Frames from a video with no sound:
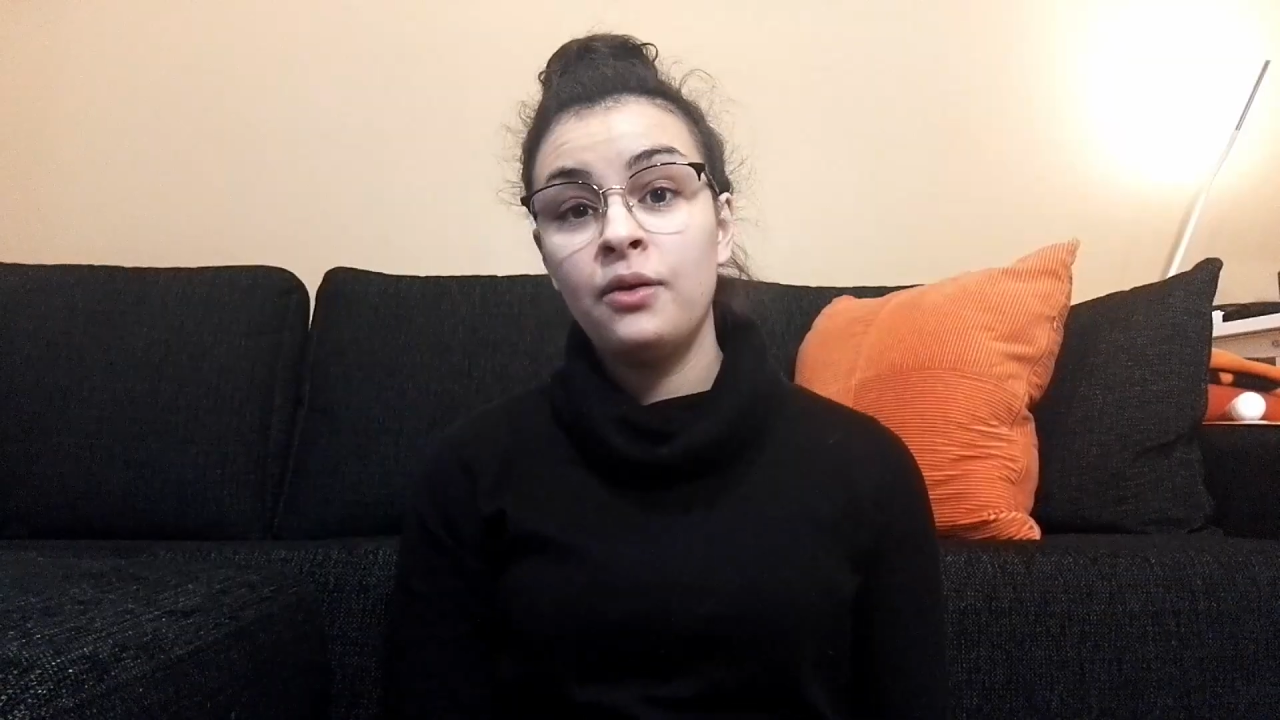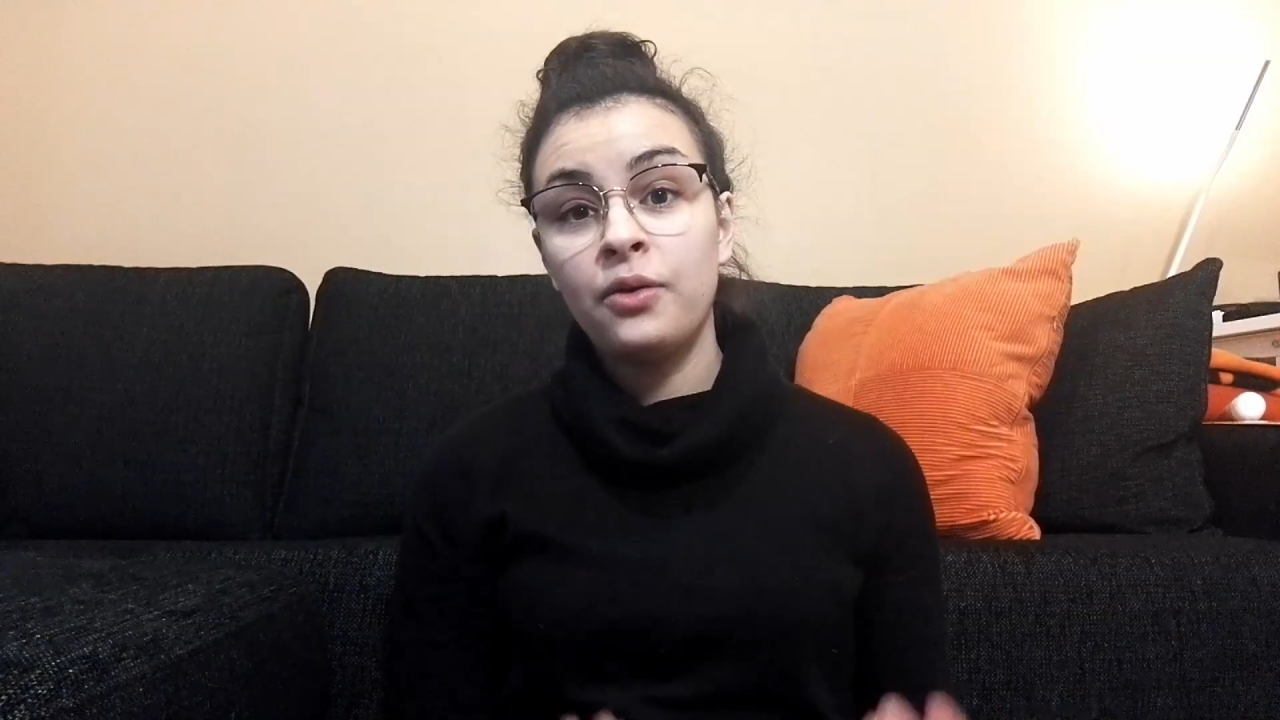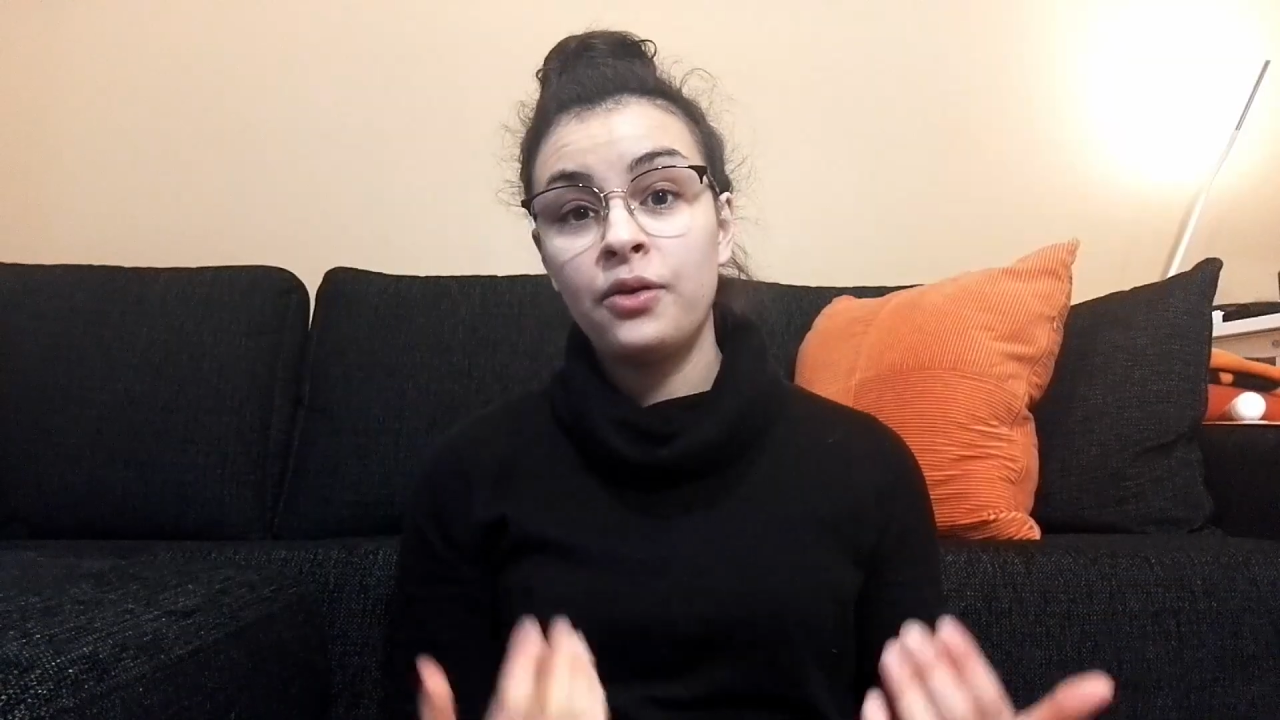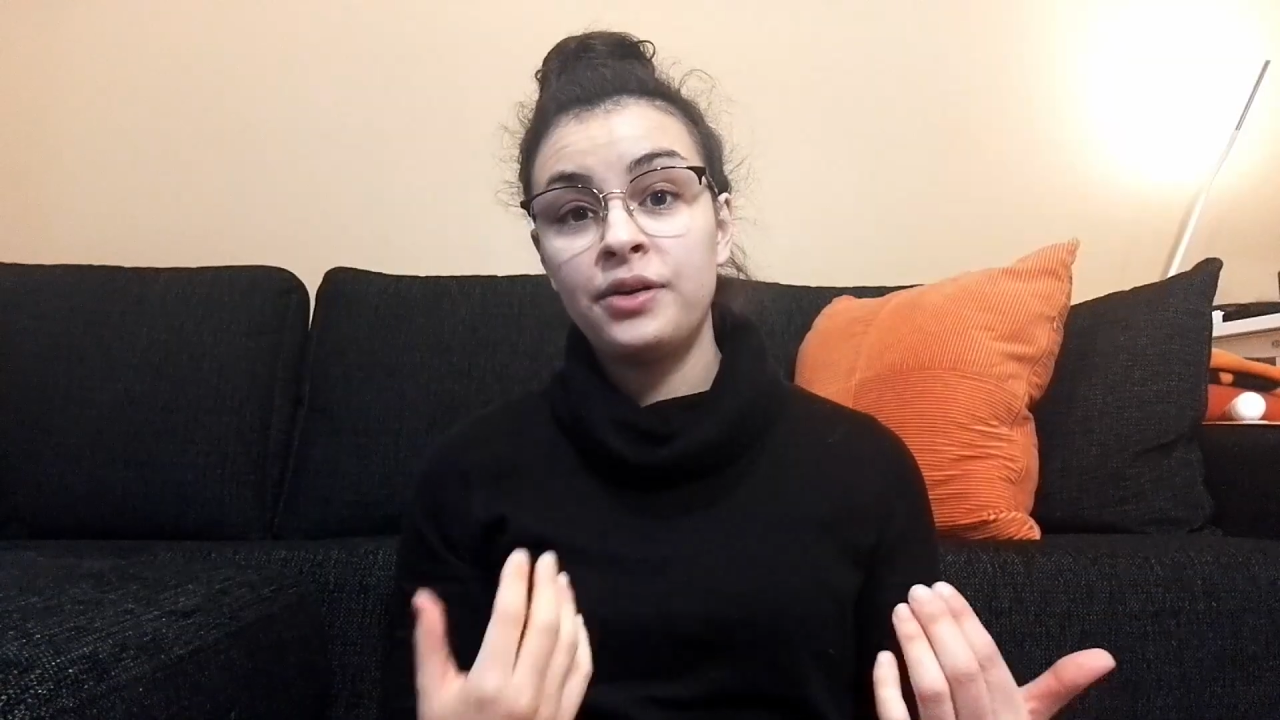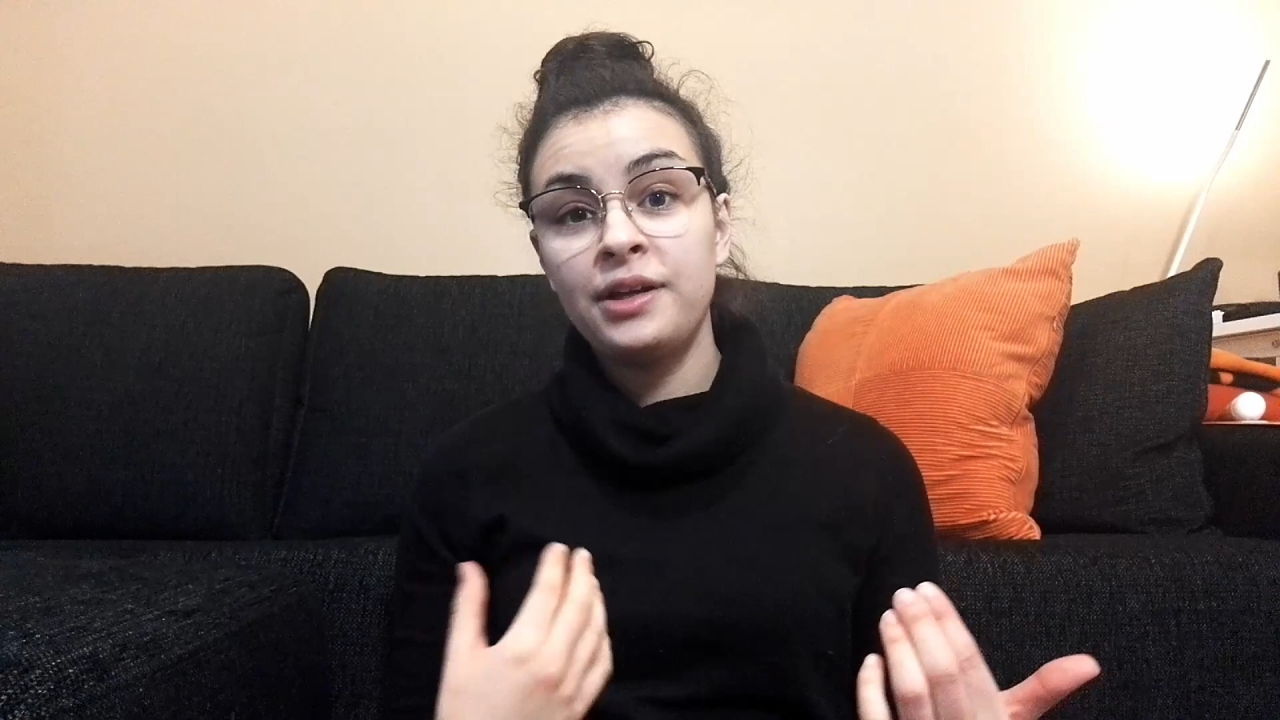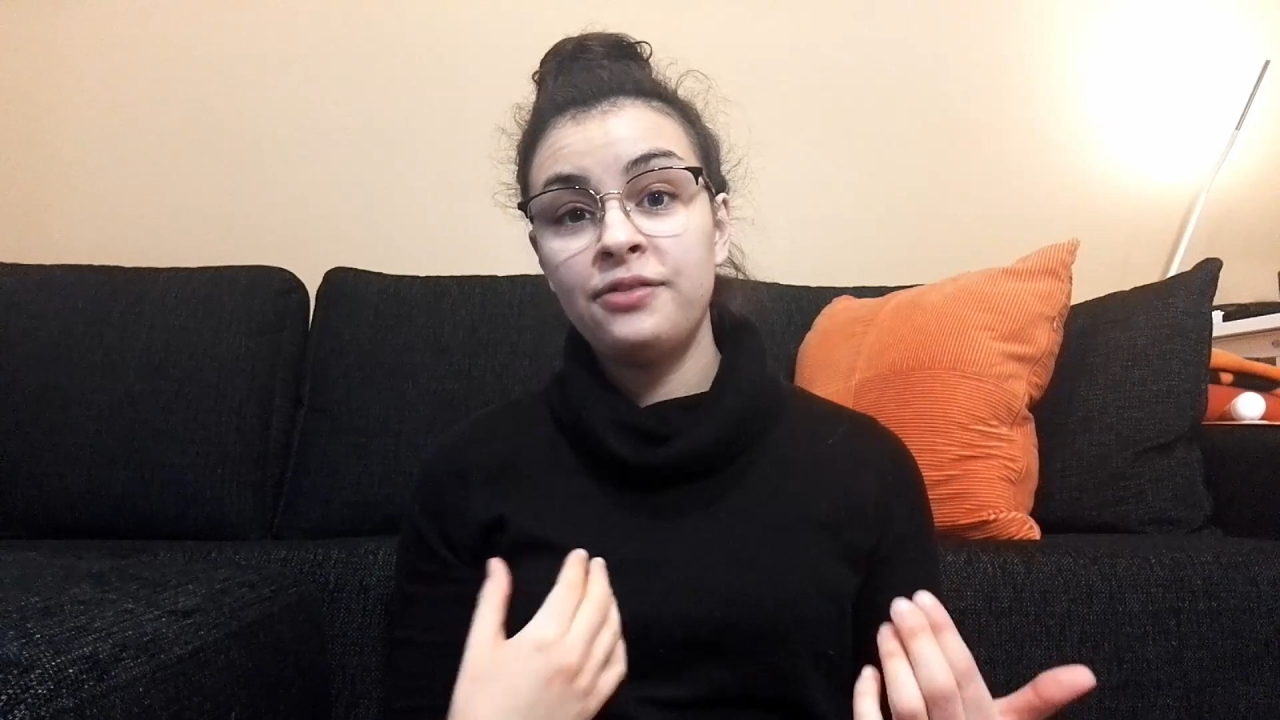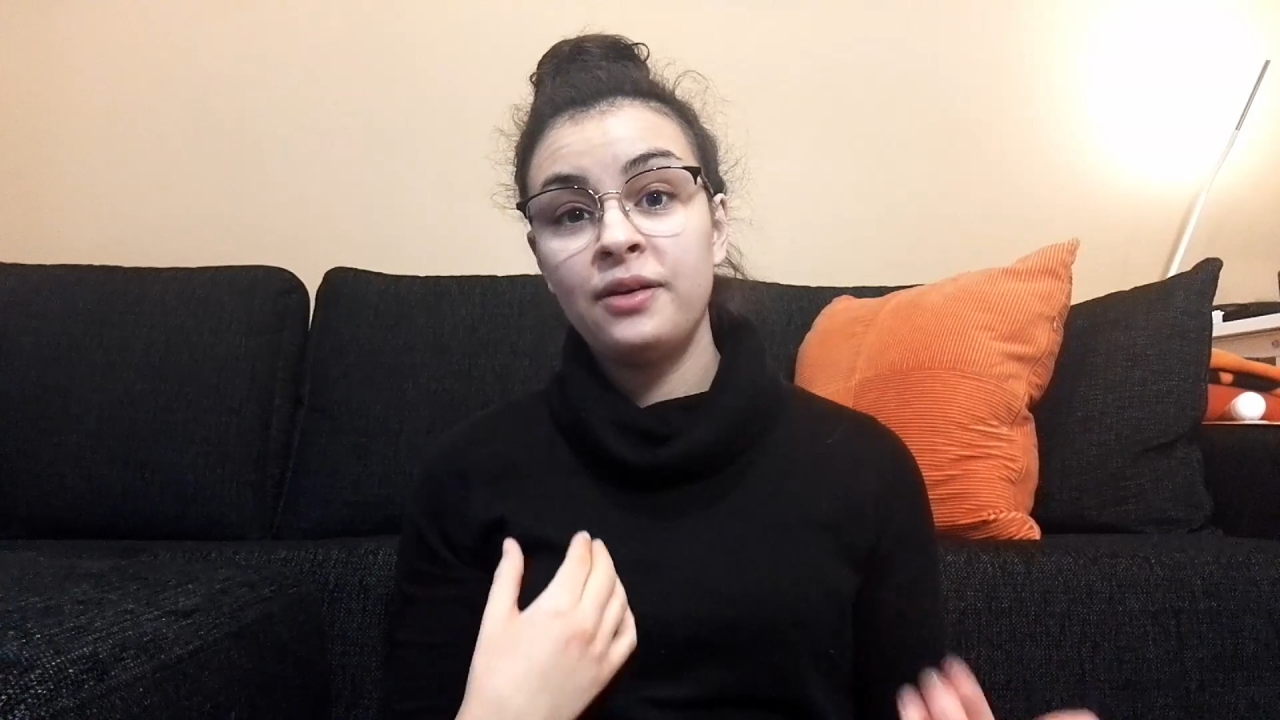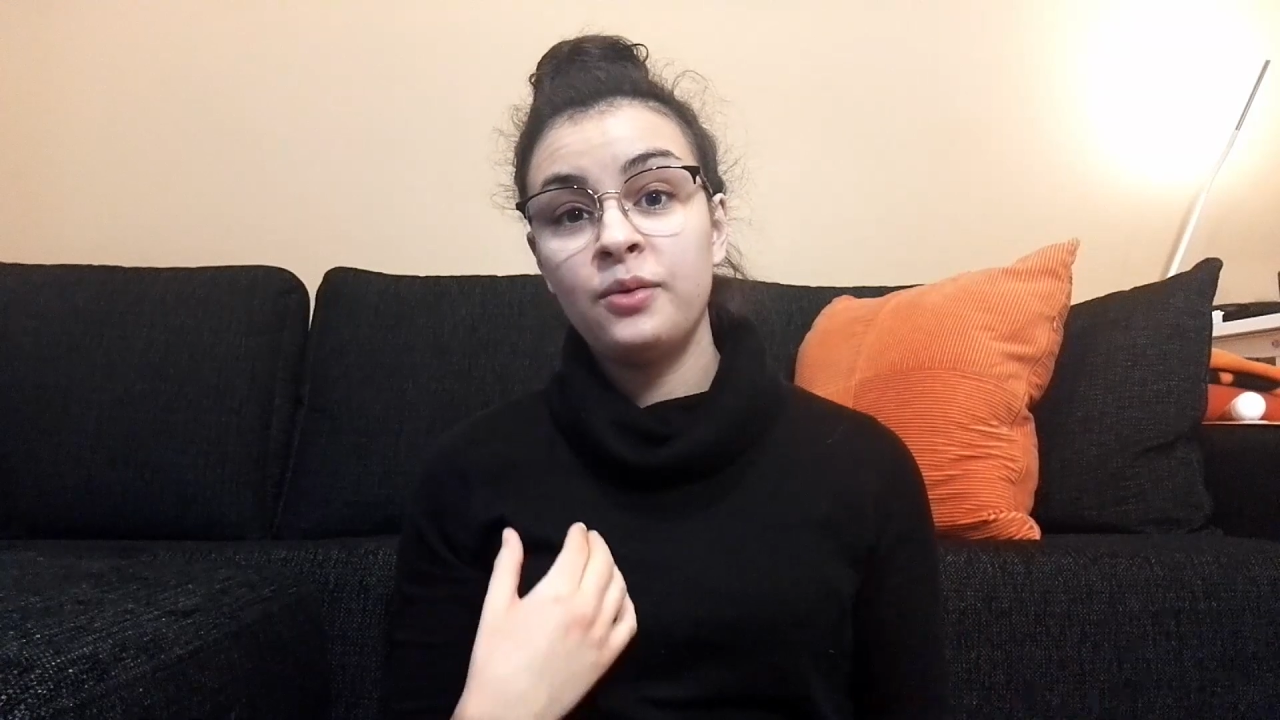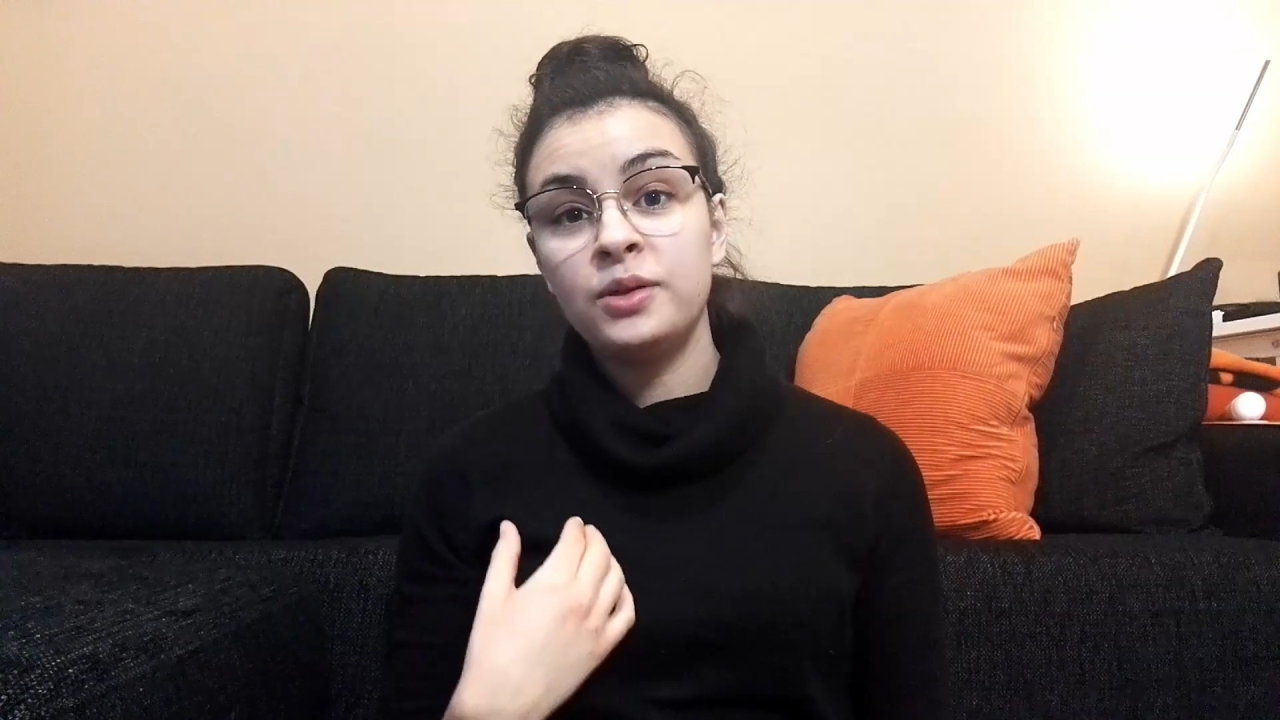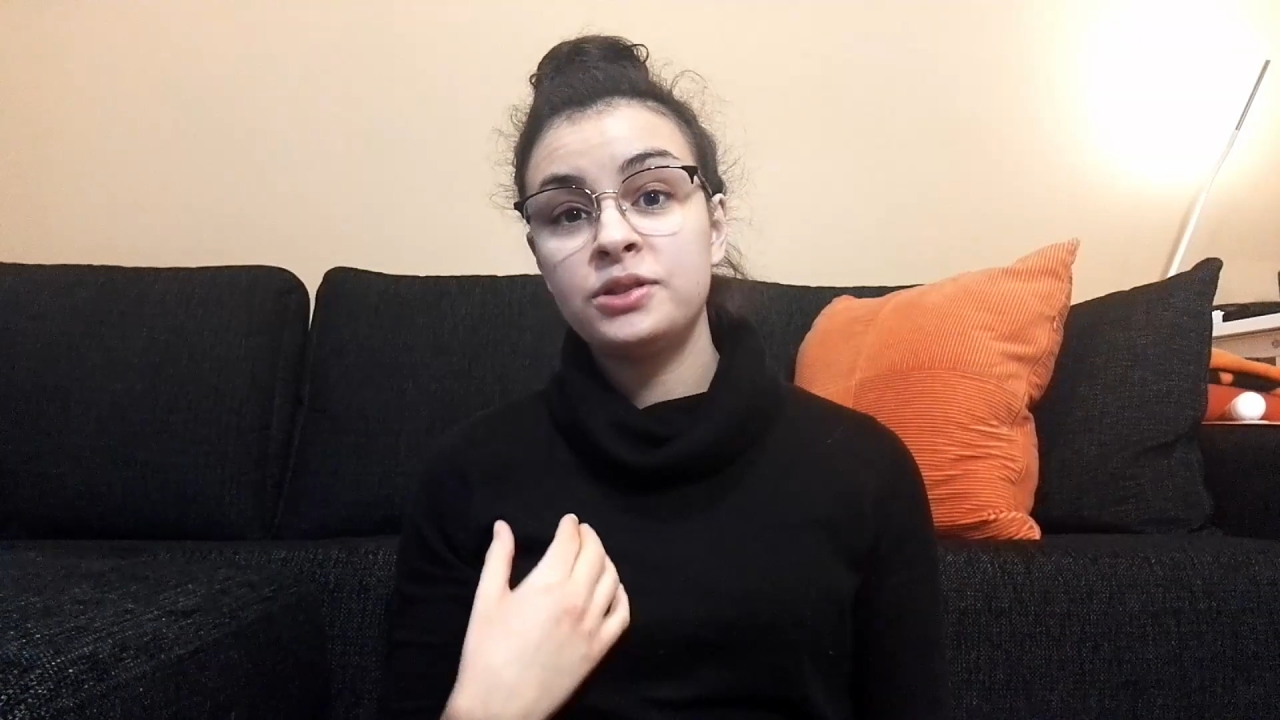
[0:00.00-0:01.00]
Or if
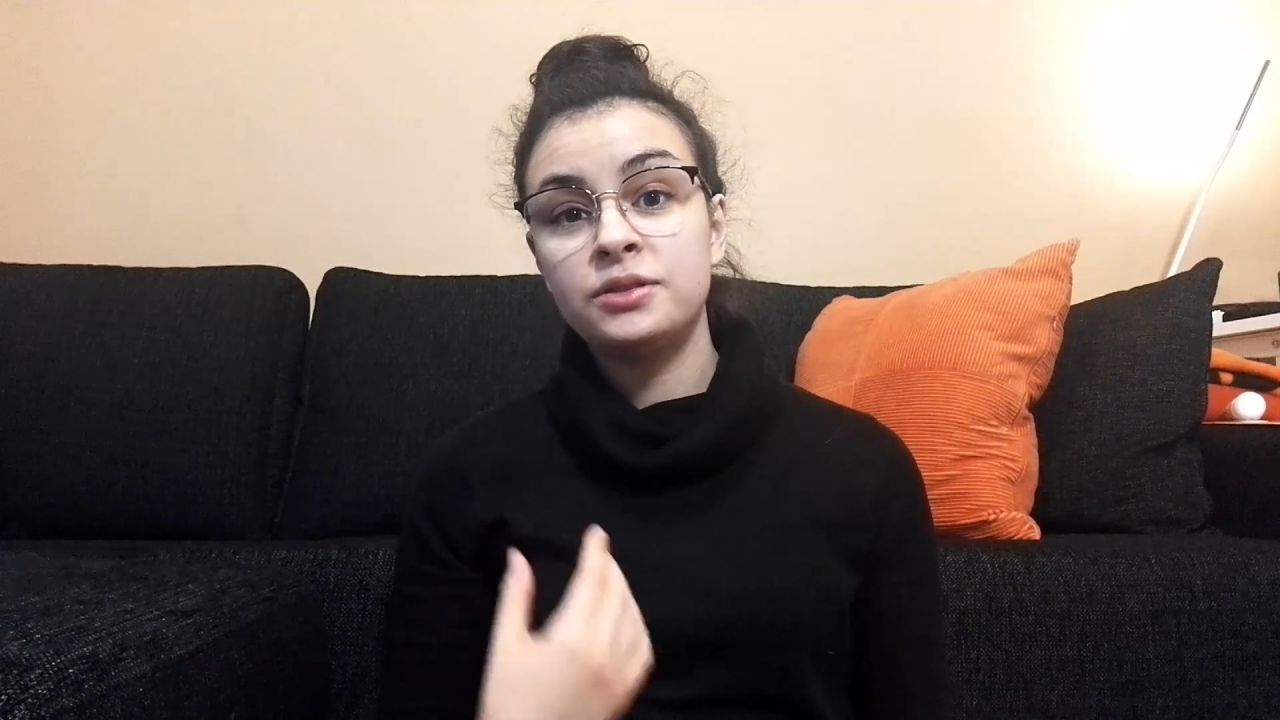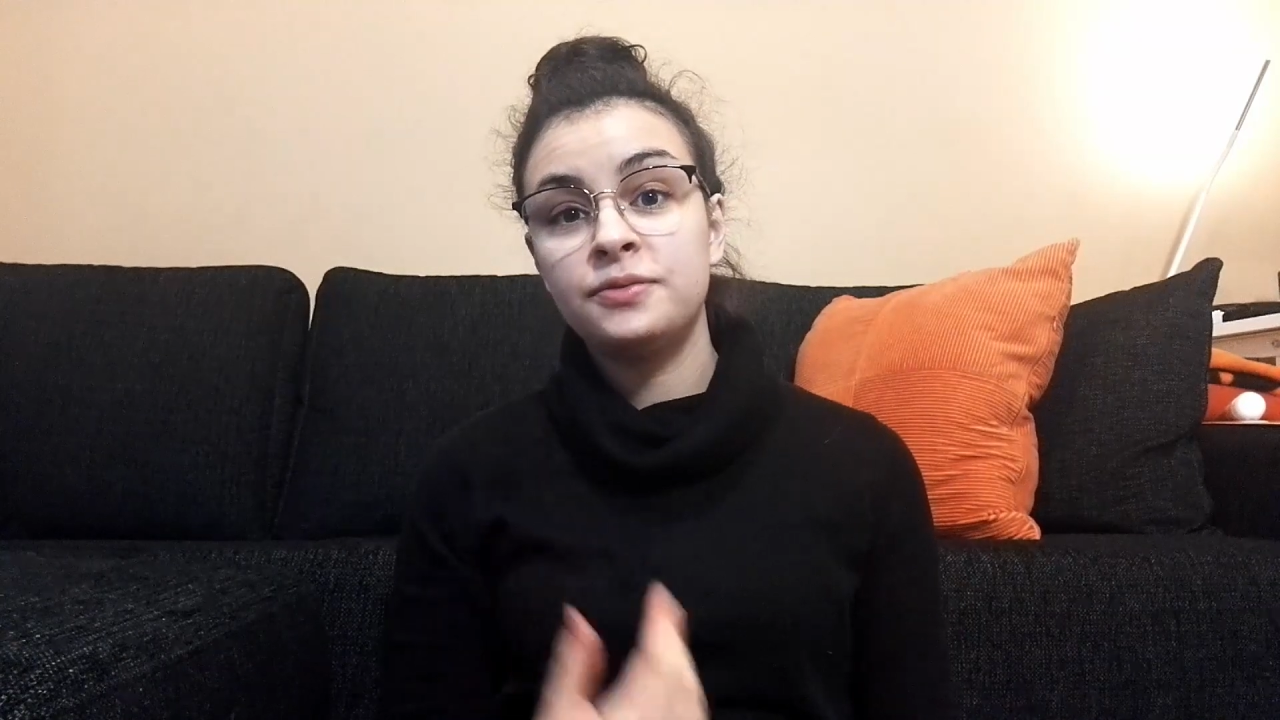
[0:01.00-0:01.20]
I was,